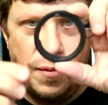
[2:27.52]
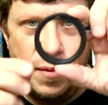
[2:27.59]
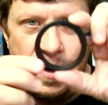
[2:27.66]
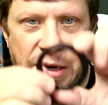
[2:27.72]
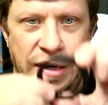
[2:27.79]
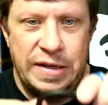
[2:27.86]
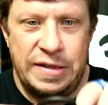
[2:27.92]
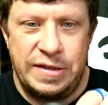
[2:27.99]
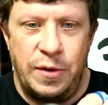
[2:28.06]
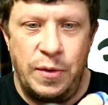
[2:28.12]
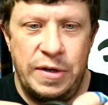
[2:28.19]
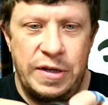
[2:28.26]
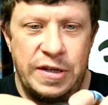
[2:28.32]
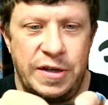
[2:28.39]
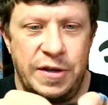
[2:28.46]
ring is
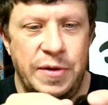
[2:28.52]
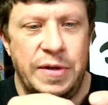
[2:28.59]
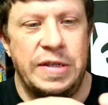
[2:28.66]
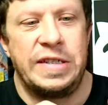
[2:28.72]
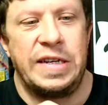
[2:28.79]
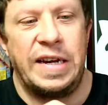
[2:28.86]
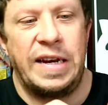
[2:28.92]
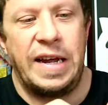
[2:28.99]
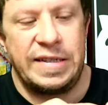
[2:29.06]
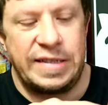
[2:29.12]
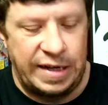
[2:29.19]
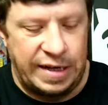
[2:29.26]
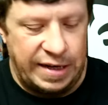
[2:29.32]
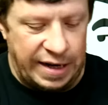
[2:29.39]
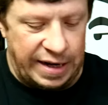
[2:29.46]
going to do is it has
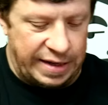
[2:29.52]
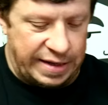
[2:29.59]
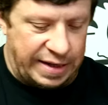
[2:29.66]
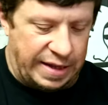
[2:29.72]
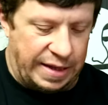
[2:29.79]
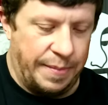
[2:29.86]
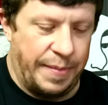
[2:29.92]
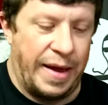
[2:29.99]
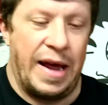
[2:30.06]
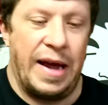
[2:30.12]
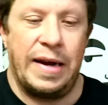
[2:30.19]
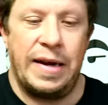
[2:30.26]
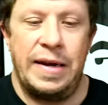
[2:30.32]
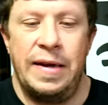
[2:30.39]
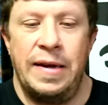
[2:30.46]
a cut in the
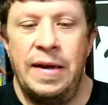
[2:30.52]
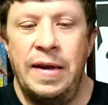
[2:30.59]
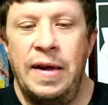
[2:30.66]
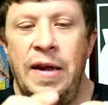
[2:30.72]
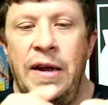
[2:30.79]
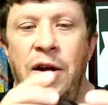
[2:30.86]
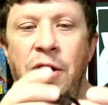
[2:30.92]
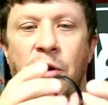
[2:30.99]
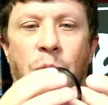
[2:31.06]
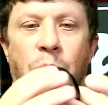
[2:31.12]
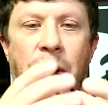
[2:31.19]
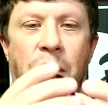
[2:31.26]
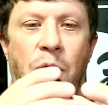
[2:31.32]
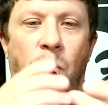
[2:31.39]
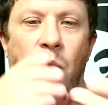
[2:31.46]
back to
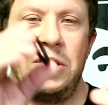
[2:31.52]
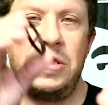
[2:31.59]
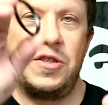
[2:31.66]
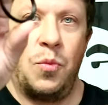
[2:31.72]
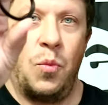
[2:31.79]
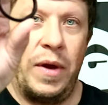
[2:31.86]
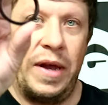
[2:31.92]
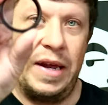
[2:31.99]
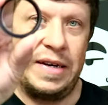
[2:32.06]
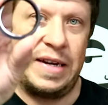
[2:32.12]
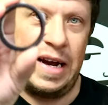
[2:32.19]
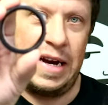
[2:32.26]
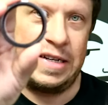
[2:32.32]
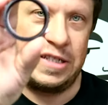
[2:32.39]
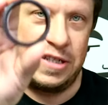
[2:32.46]
where once we
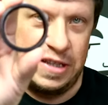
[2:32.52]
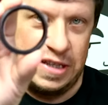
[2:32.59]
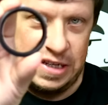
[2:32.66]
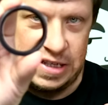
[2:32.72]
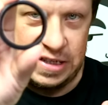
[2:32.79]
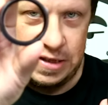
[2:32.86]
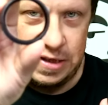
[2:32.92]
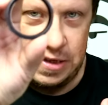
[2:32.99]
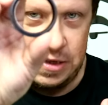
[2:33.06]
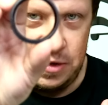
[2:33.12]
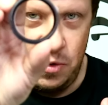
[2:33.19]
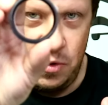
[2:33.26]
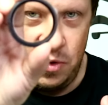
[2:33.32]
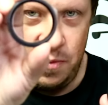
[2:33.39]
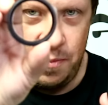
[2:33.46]
attach this
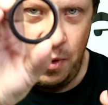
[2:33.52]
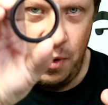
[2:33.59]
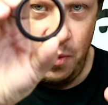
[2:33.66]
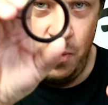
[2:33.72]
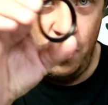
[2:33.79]
Part